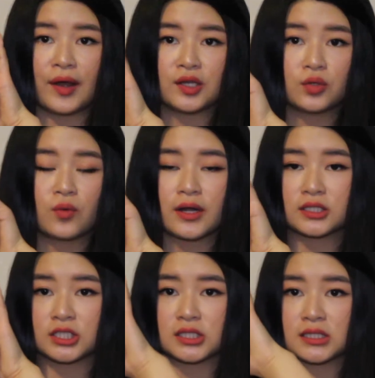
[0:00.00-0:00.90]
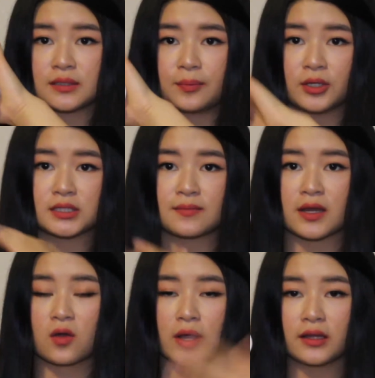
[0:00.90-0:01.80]
and you want just to put
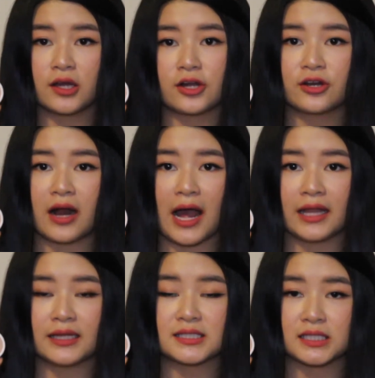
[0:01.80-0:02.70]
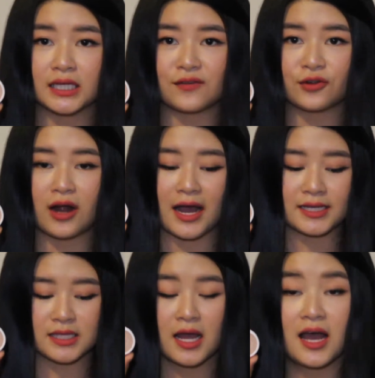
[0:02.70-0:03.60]
something quickly on your eyelids to give your
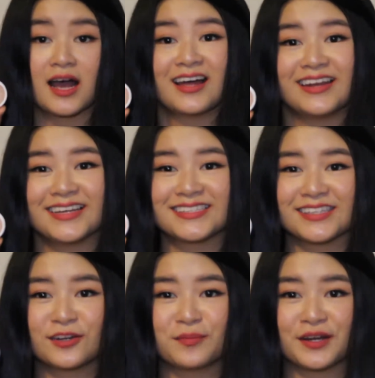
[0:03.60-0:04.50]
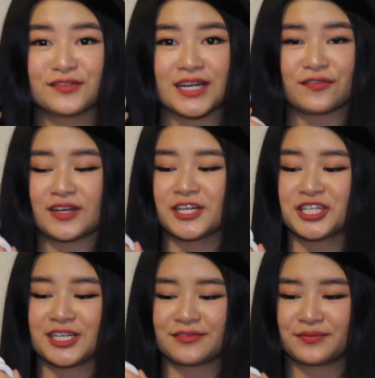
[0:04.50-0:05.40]
eyes a nice little bit of
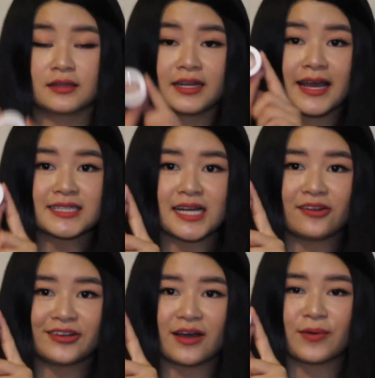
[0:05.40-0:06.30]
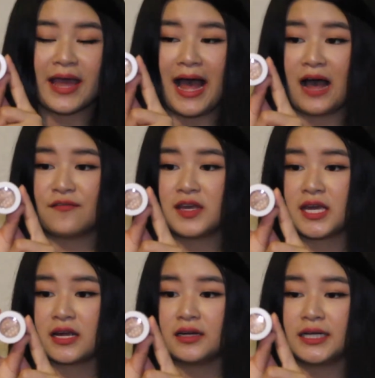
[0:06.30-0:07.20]
definition. The next color that we have
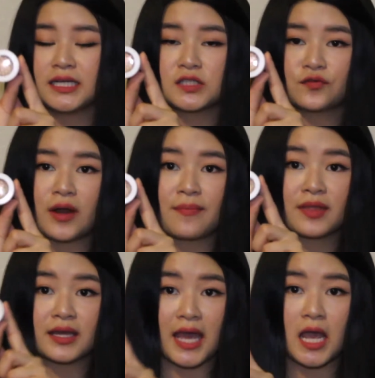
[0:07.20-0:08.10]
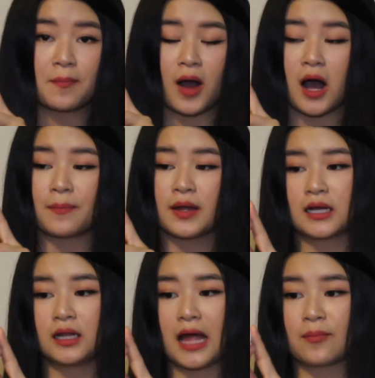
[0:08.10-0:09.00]
here is from the
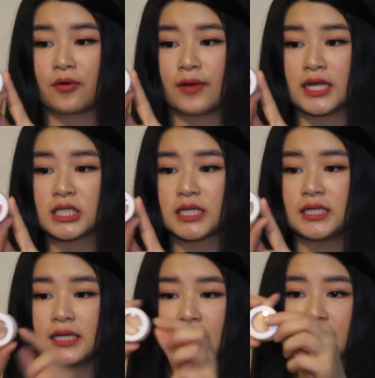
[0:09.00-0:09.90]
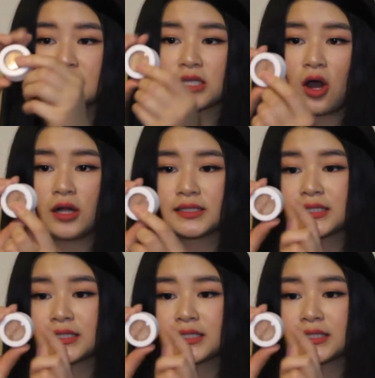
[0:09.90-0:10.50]
K-pop collaboration. It's called